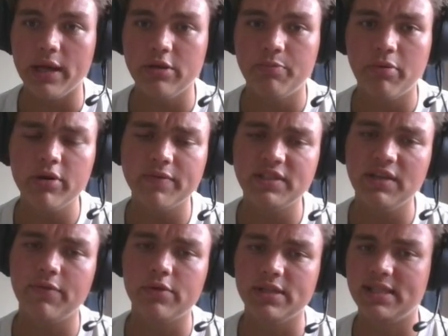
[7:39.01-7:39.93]
And the point of
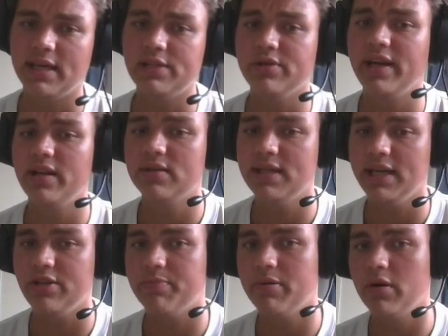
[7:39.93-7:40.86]
c4 is that you cannot
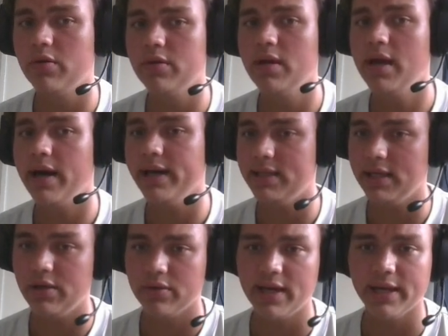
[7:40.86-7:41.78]
take the pawn, I
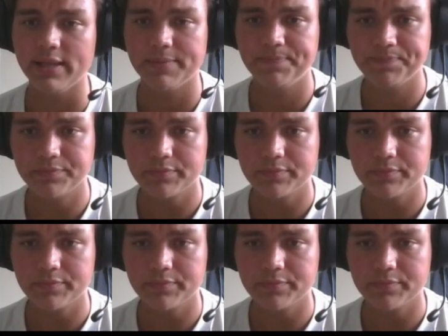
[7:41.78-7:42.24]
take your knight.